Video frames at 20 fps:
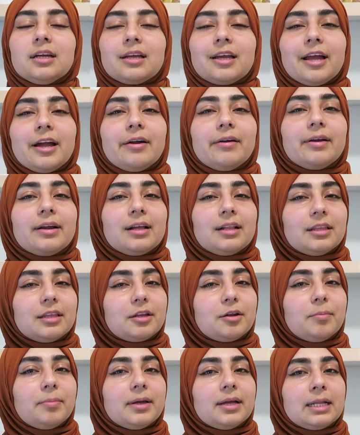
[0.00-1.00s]
caring a
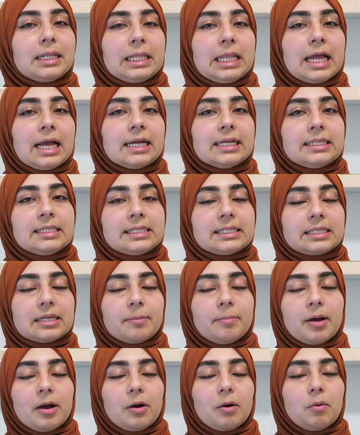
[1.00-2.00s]
little bit less
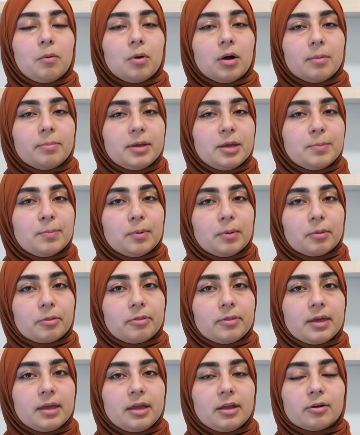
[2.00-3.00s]
about what people
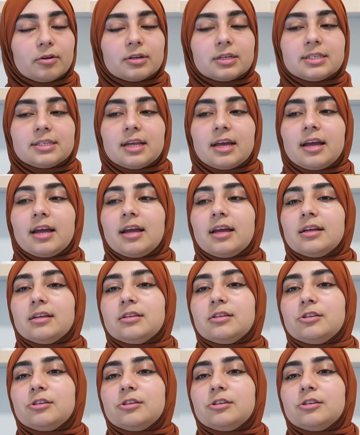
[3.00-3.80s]
think or say.